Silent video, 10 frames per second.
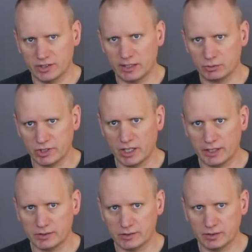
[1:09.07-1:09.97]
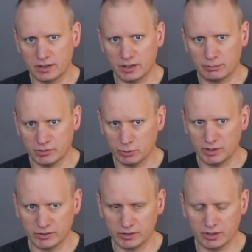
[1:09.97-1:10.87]
it down tight so
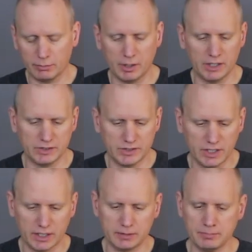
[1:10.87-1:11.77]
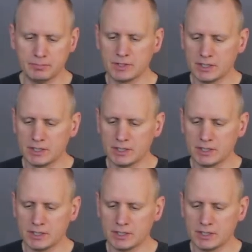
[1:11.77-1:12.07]
it doesn't come undone.